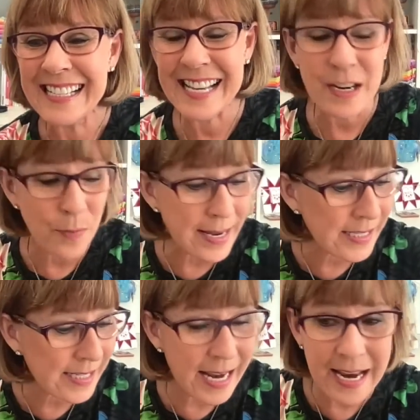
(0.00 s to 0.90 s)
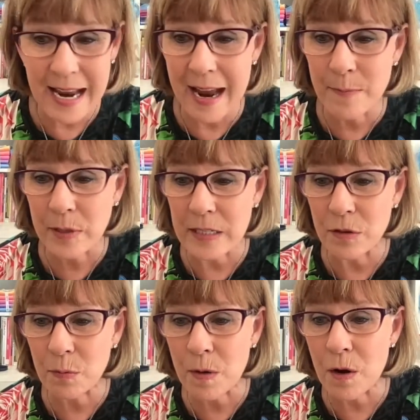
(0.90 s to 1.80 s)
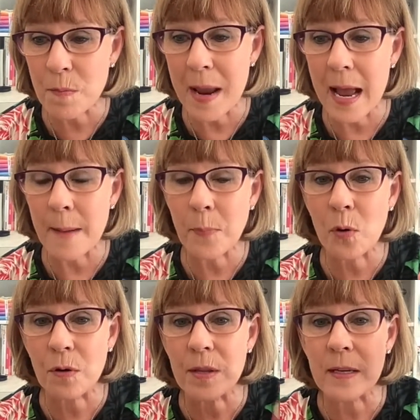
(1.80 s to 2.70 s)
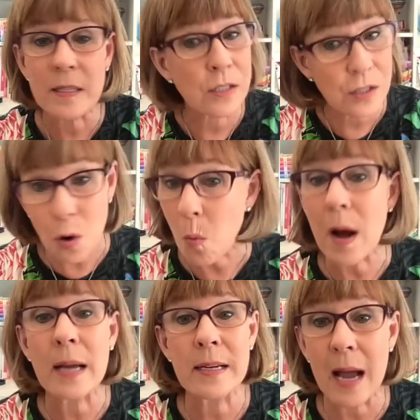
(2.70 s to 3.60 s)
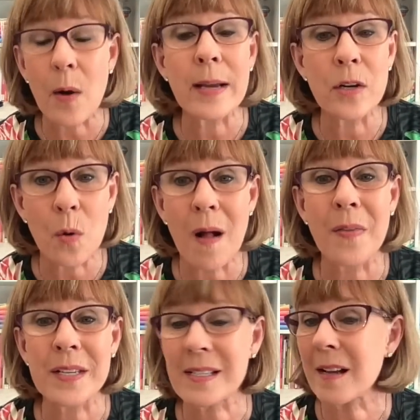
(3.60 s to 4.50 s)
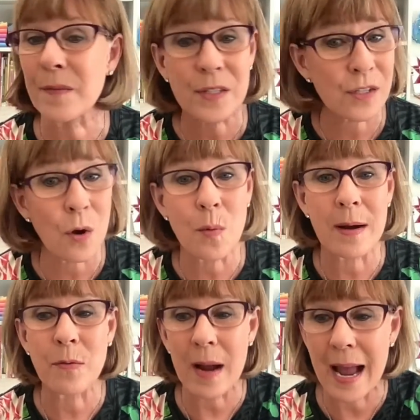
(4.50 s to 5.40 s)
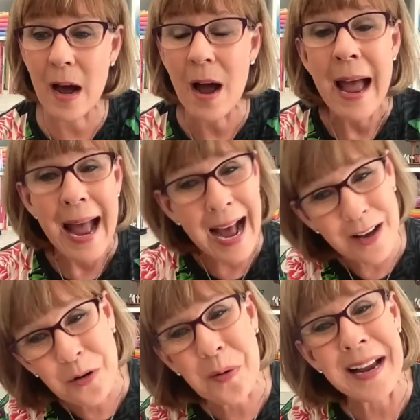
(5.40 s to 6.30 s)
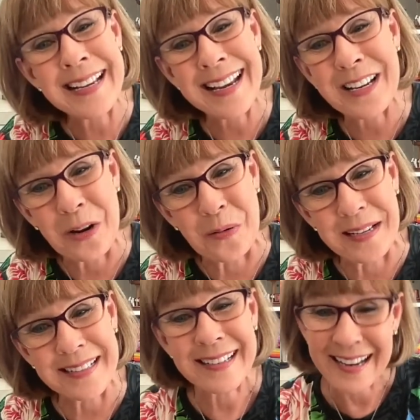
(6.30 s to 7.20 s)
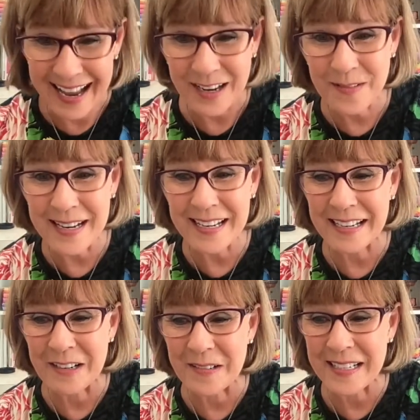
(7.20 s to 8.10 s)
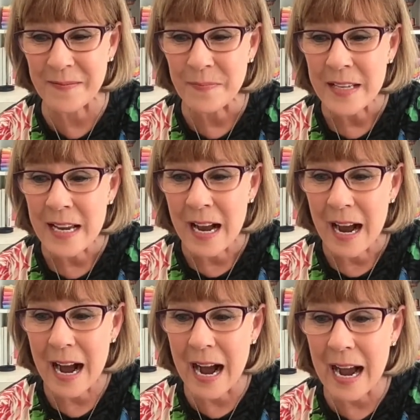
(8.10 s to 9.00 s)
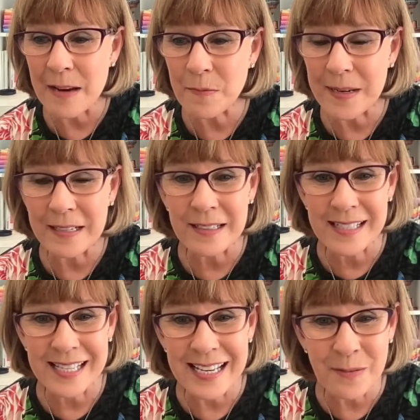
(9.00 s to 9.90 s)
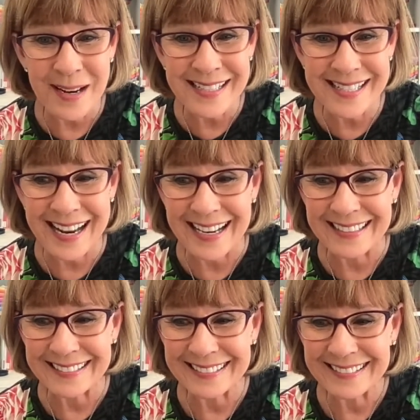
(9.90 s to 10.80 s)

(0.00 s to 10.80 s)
See you Wednesday, and we're going to do the roadmap or the so what. Now I know all this stuff, so what? How do I get going? How do I get going? I will see you Wednesday.